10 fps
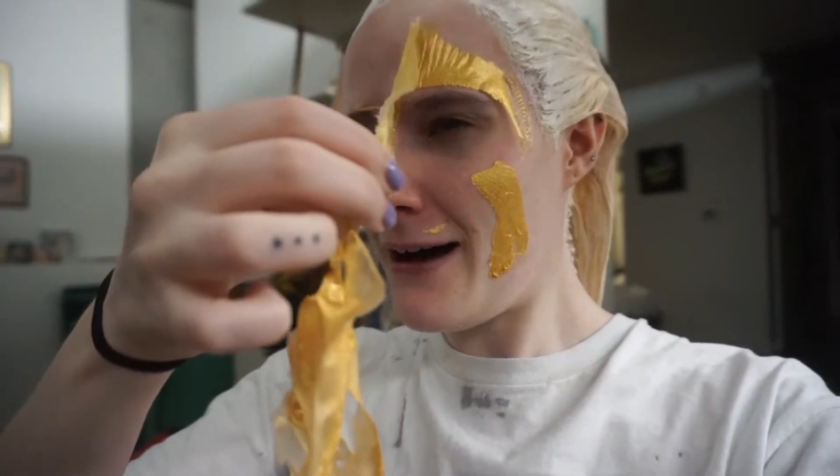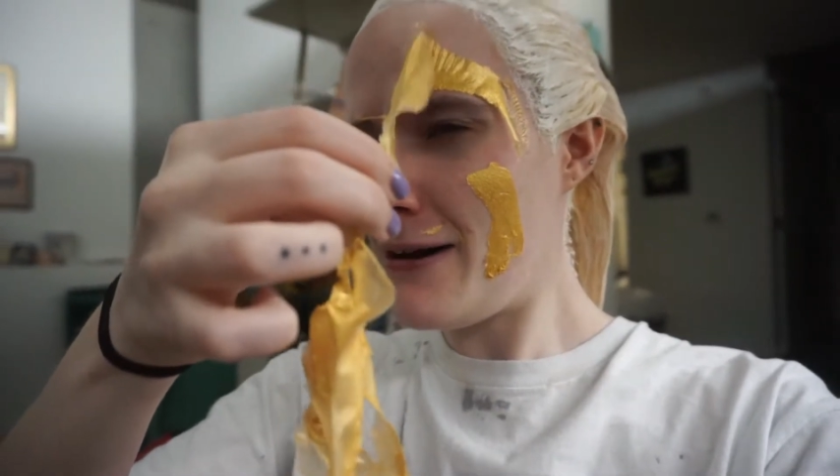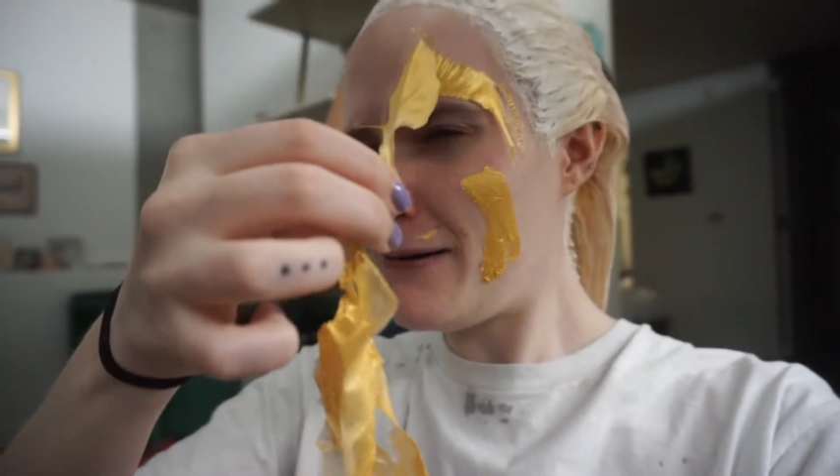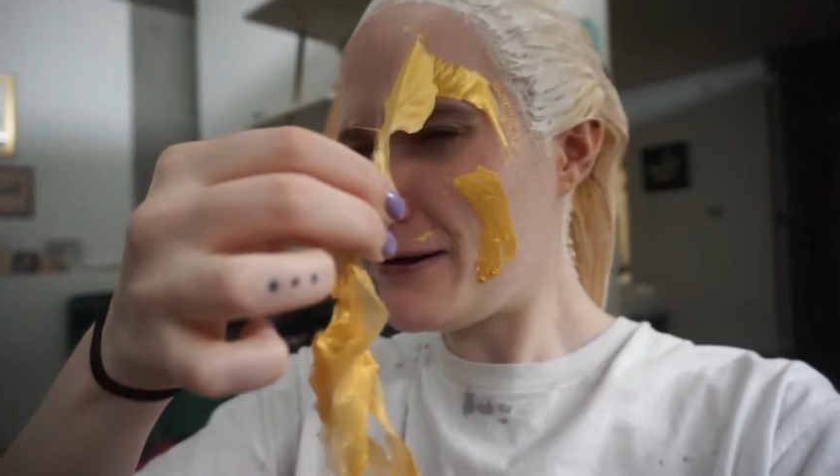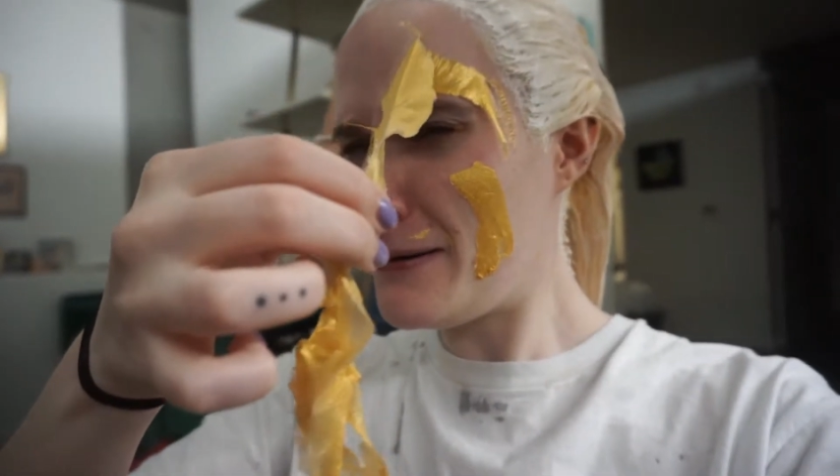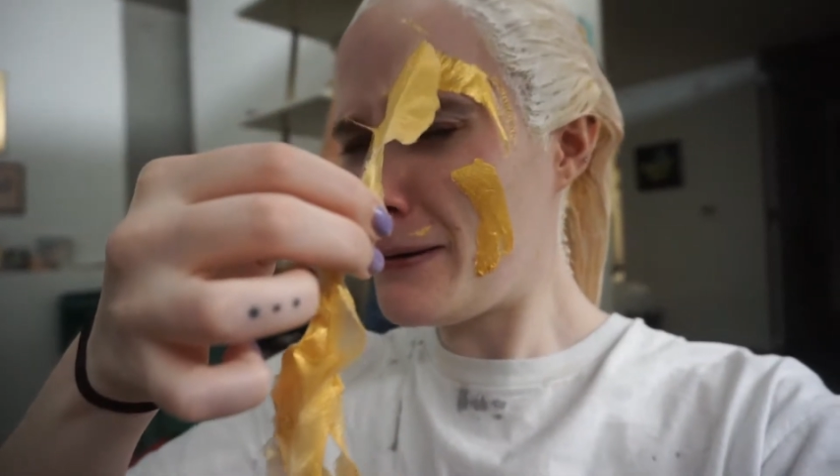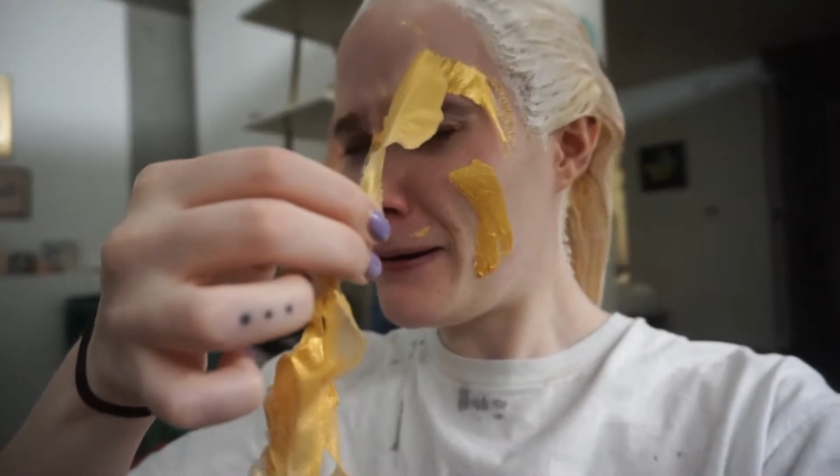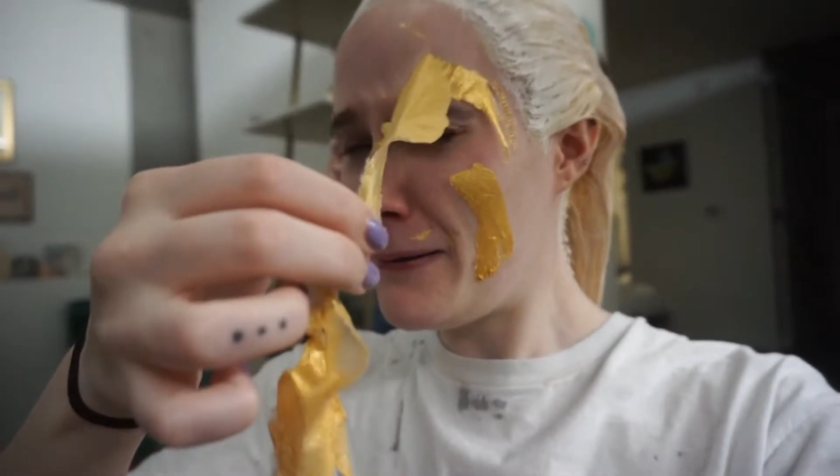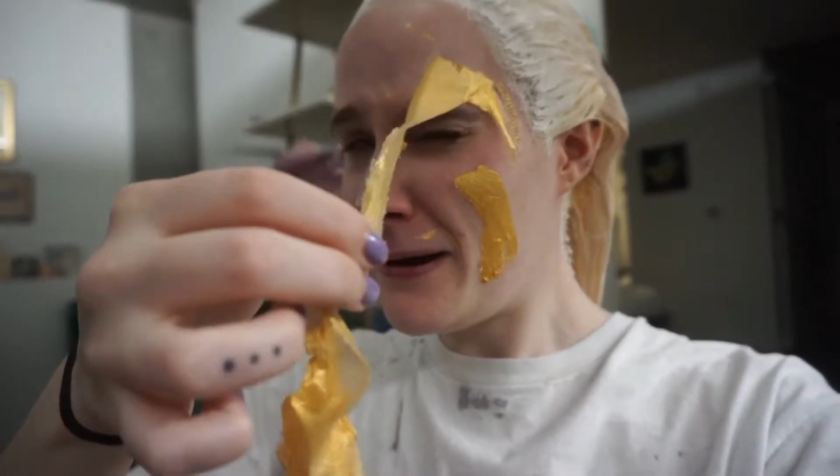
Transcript: ow.